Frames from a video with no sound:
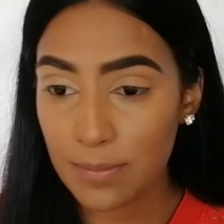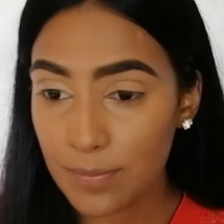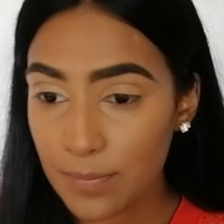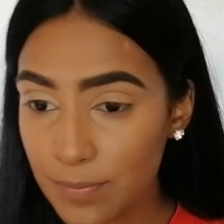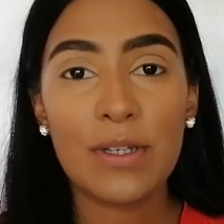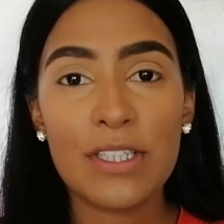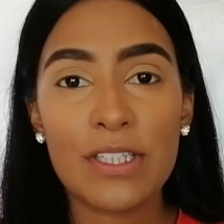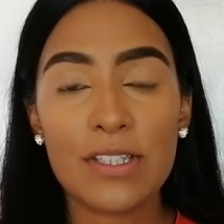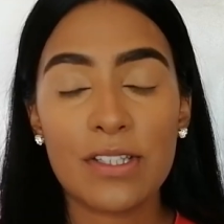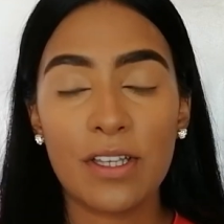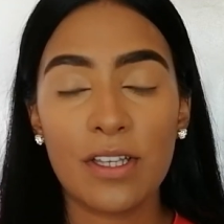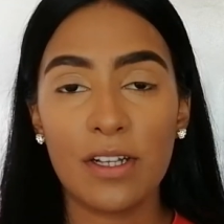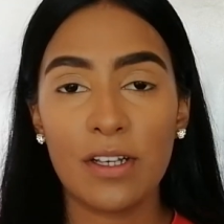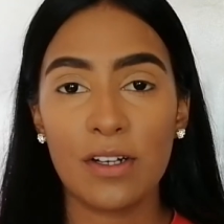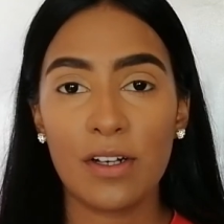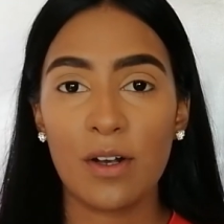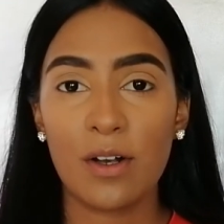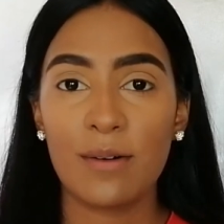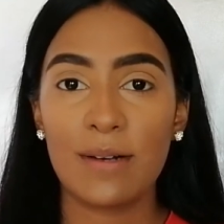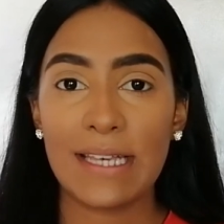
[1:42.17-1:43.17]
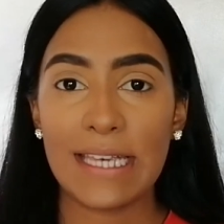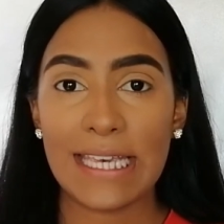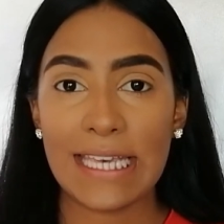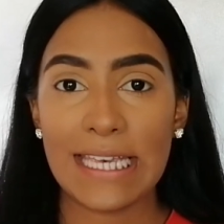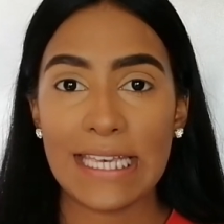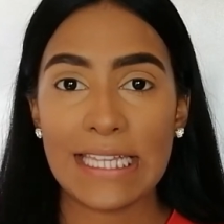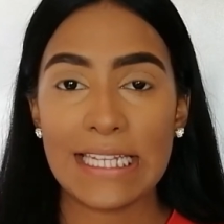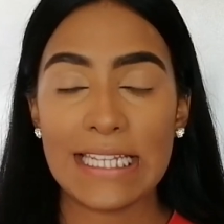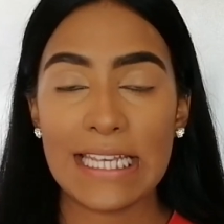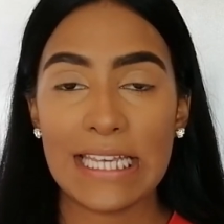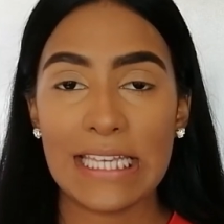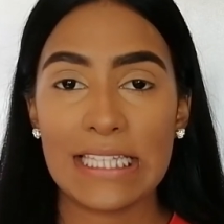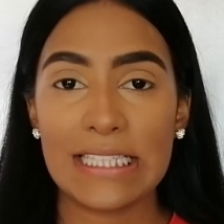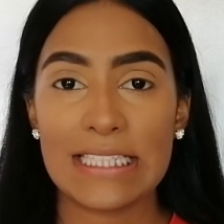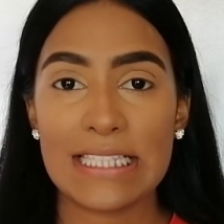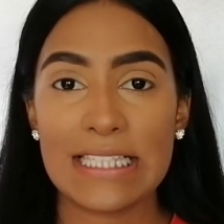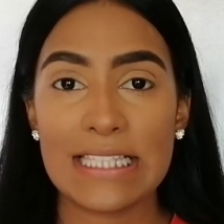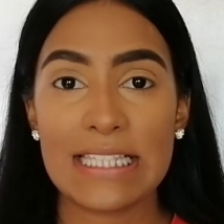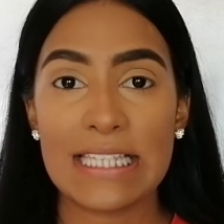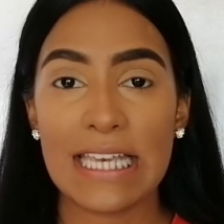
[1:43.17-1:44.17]
So now we're just going to go ahead
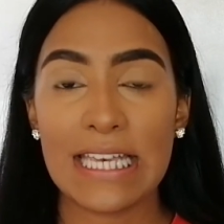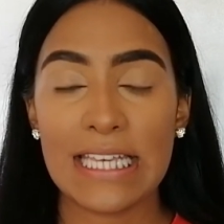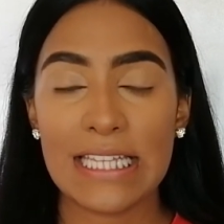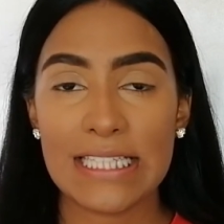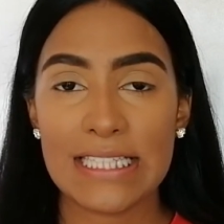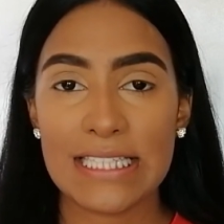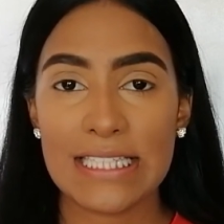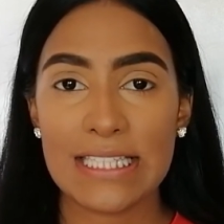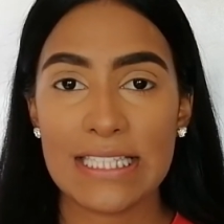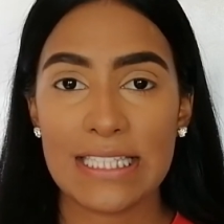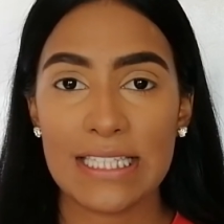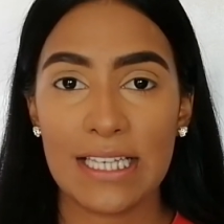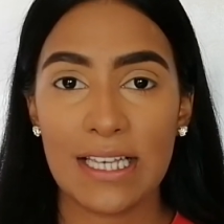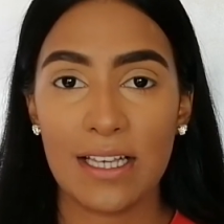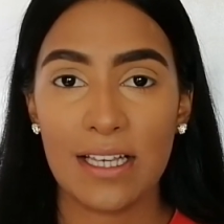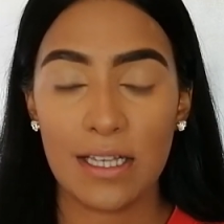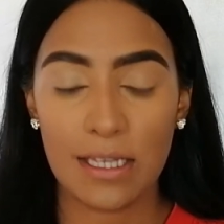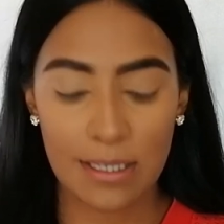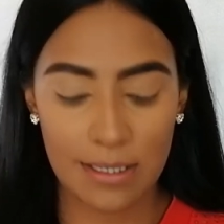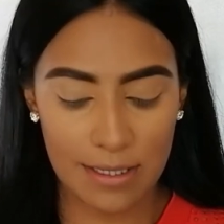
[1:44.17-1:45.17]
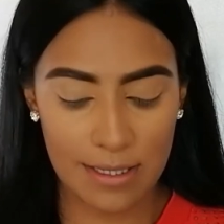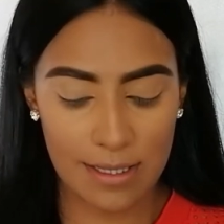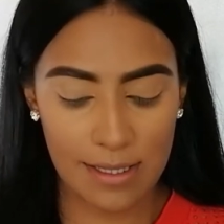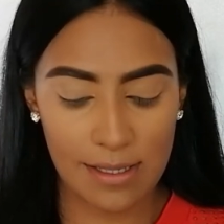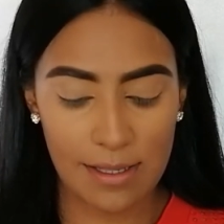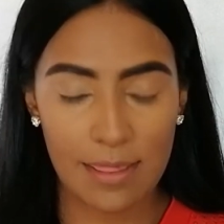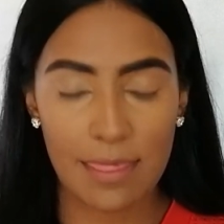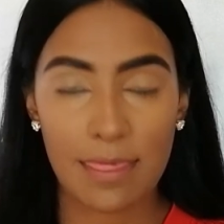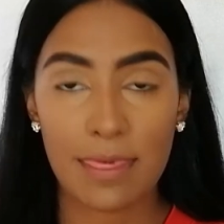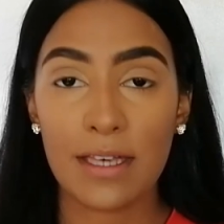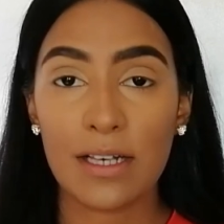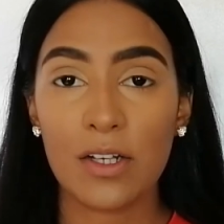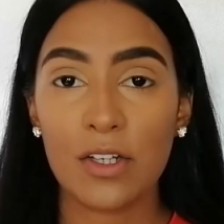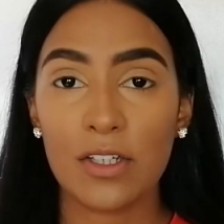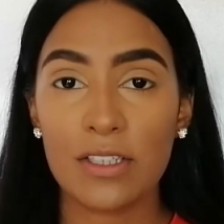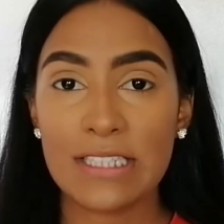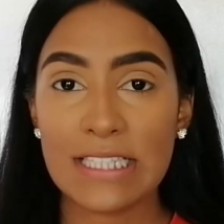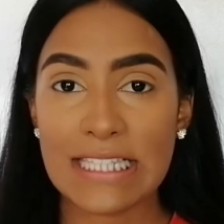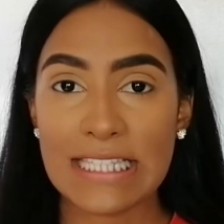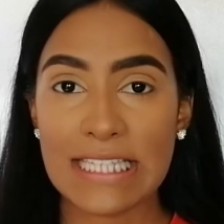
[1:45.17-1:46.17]
and set the
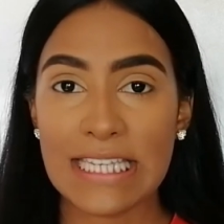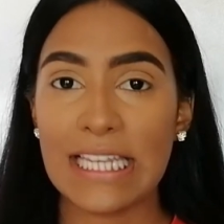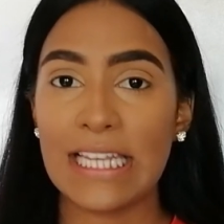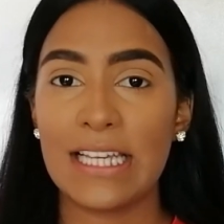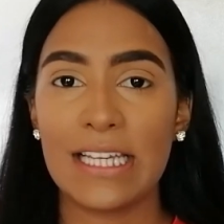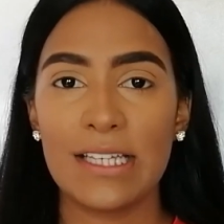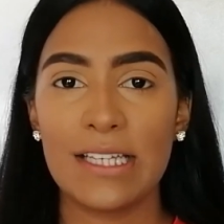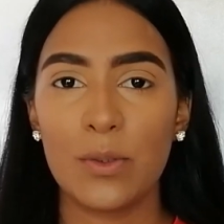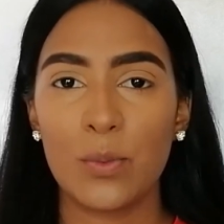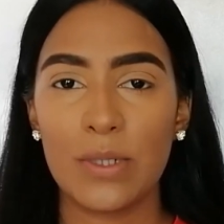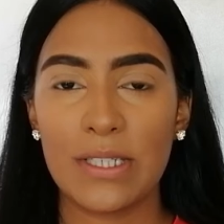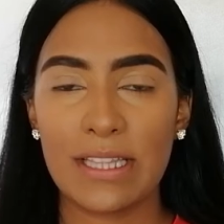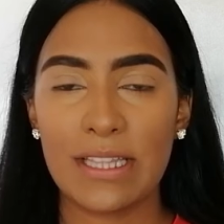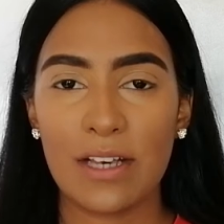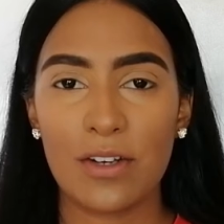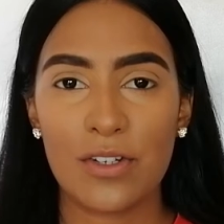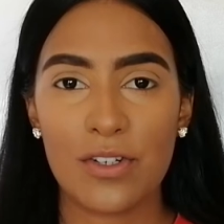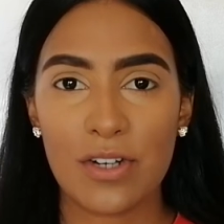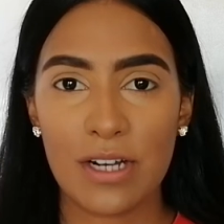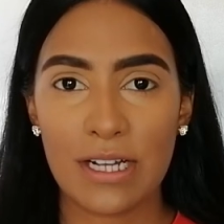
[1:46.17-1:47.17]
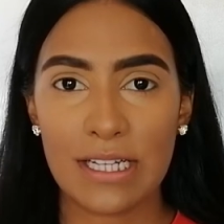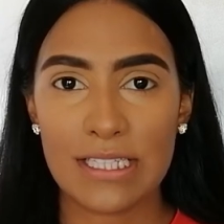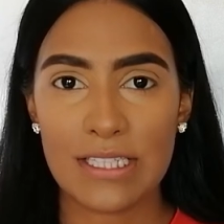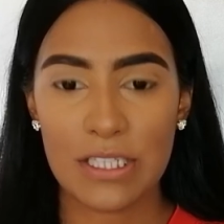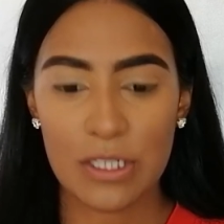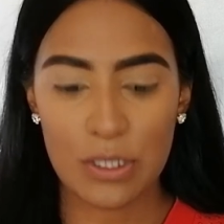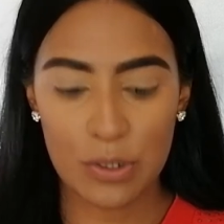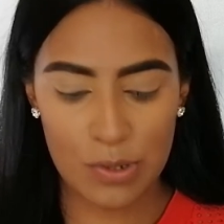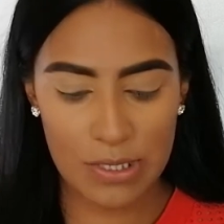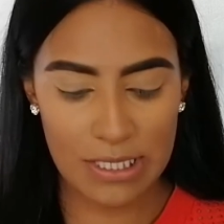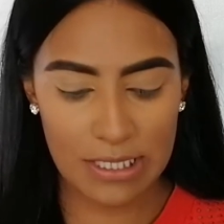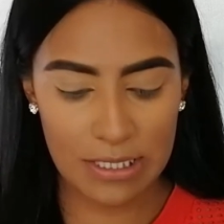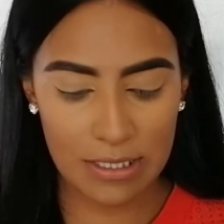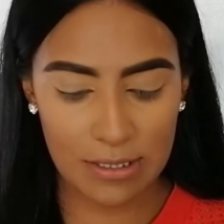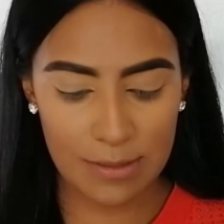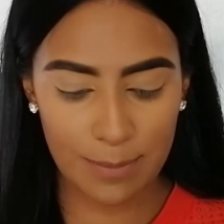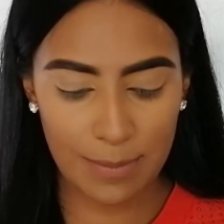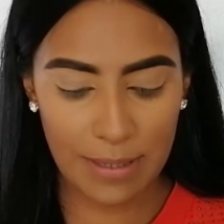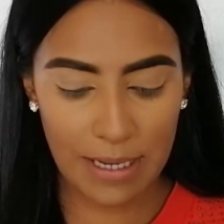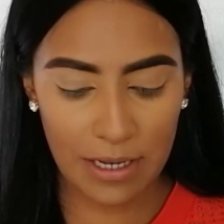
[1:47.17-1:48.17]
concealer with our
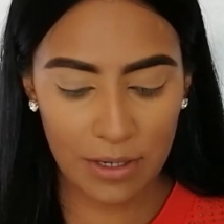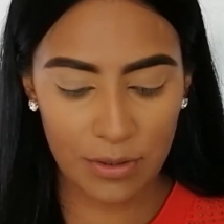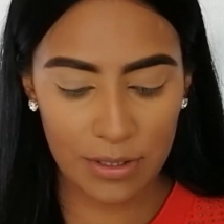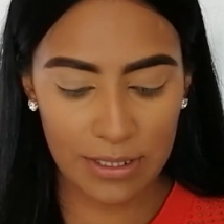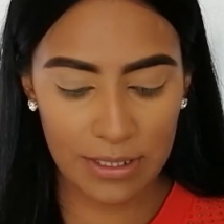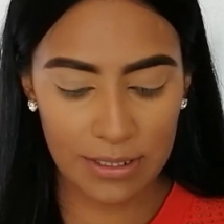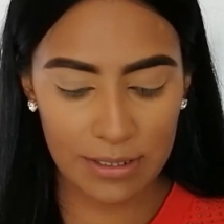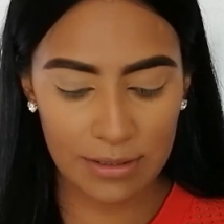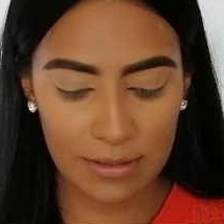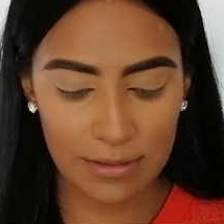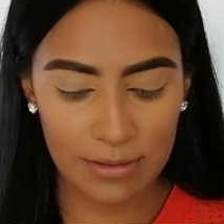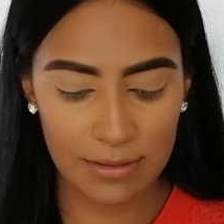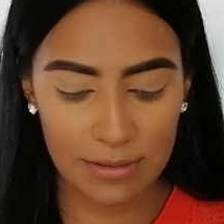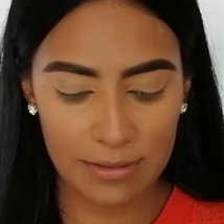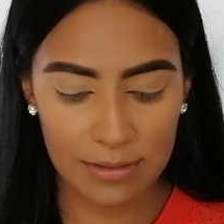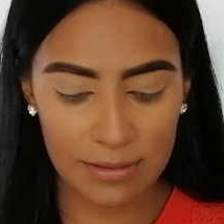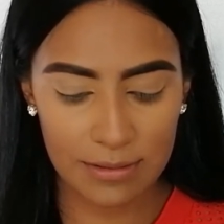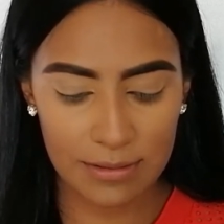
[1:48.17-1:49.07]
translucent powder.